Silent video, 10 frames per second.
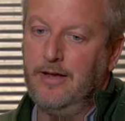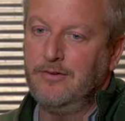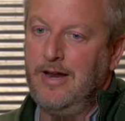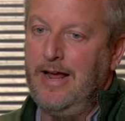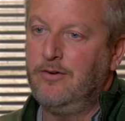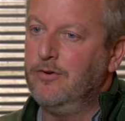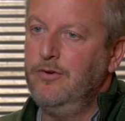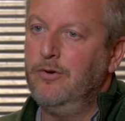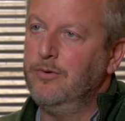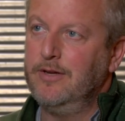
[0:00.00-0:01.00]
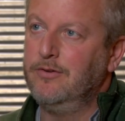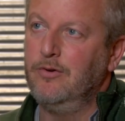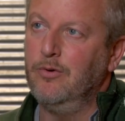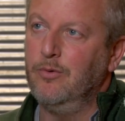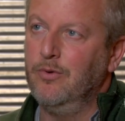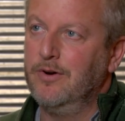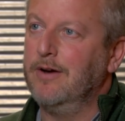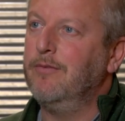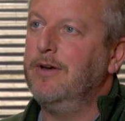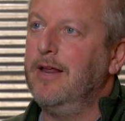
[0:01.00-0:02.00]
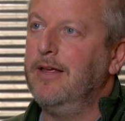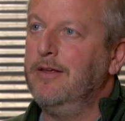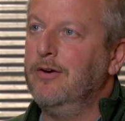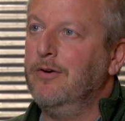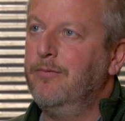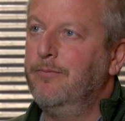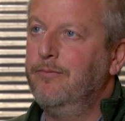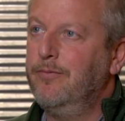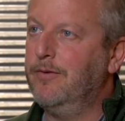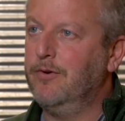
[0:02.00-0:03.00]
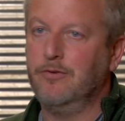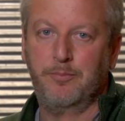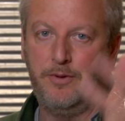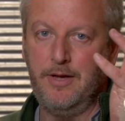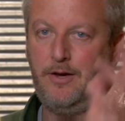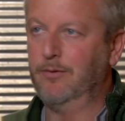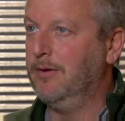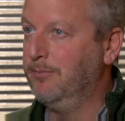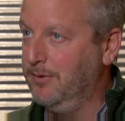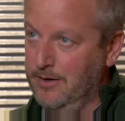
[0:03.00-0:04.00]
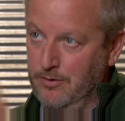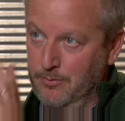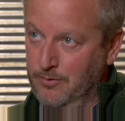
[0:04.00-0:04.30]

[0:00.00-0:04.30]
As an actor, you don't get to go to work every day, If there's a play, you're in the play or